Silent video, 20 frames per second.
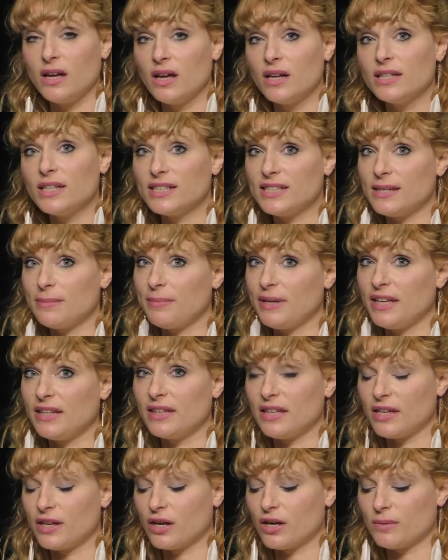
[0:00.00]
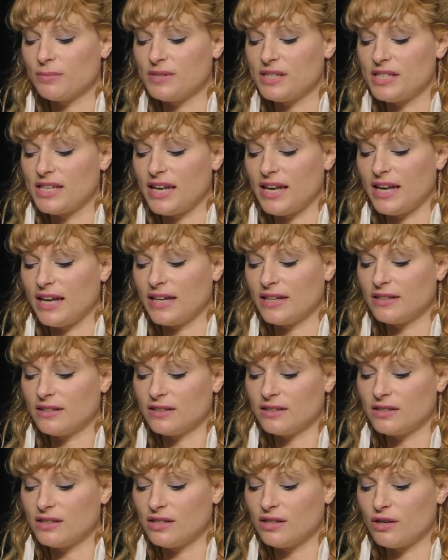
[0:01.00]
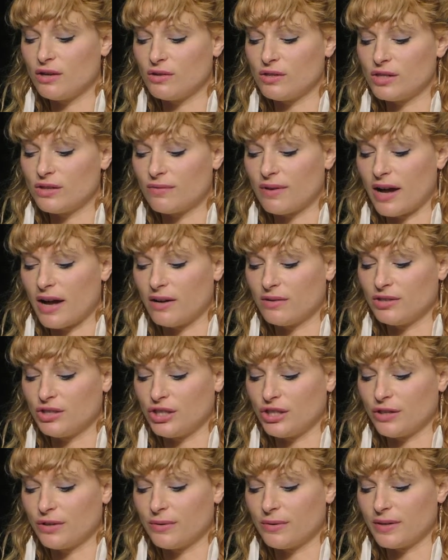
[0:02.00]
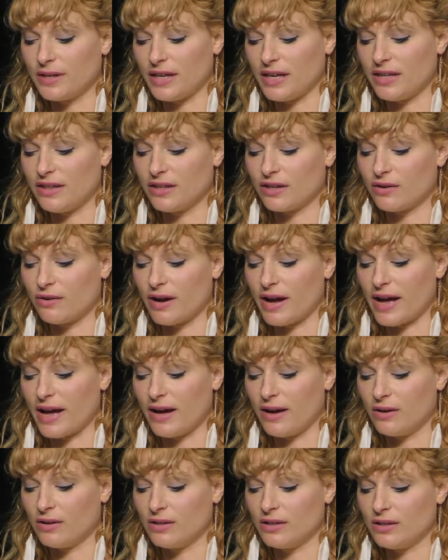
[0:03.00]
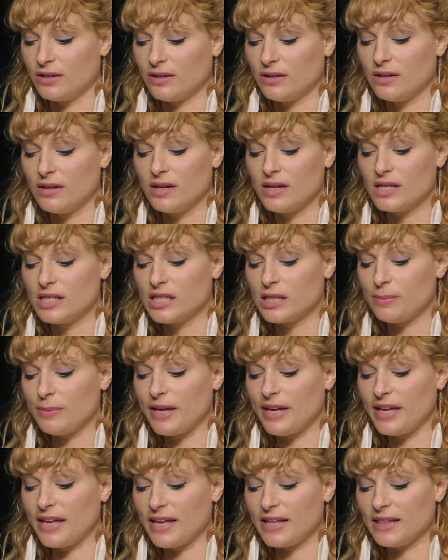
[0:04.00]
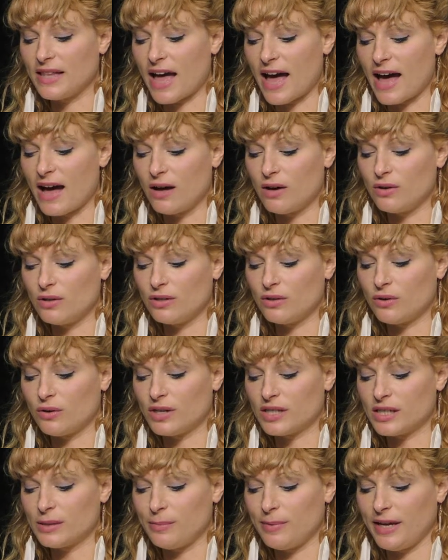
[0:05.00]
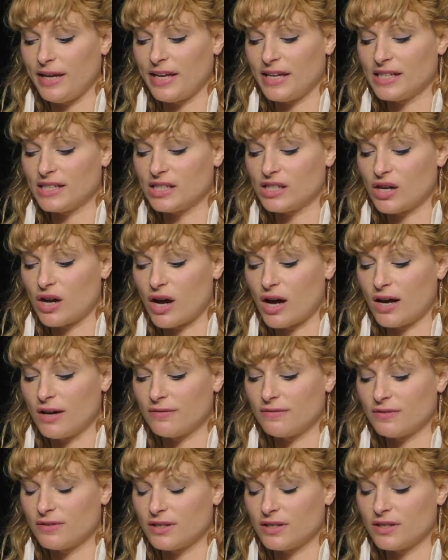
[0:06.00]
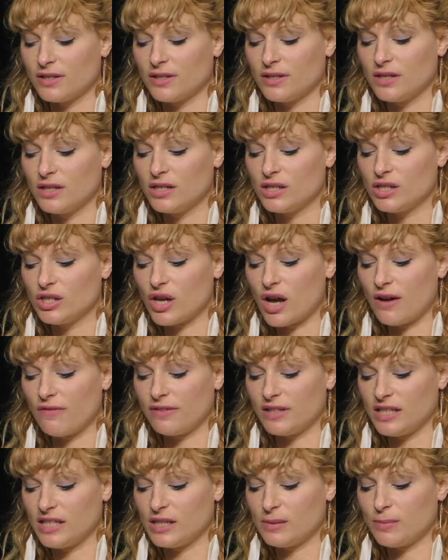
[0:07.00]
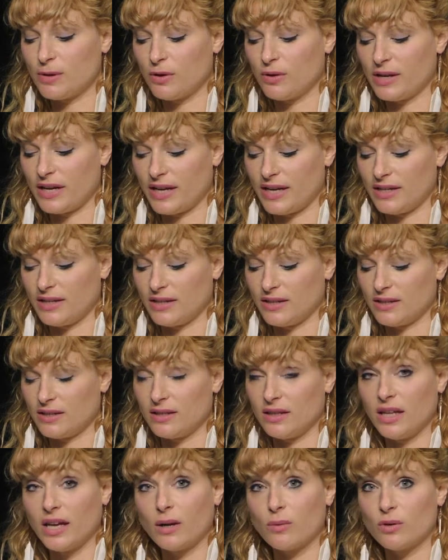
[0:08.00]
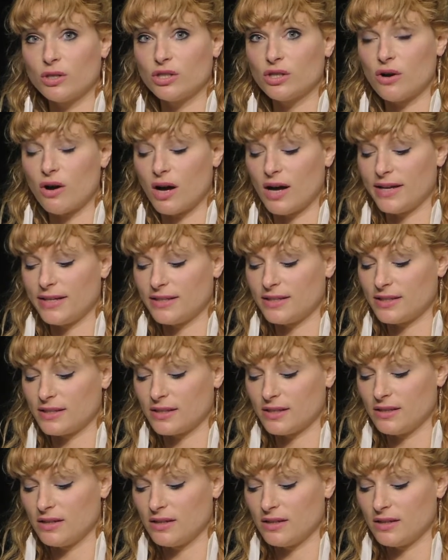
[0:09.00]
does it mean that you're obscene to those around you in the crowd? Speaking loud or speaking soft, softly spoken, like we're taught.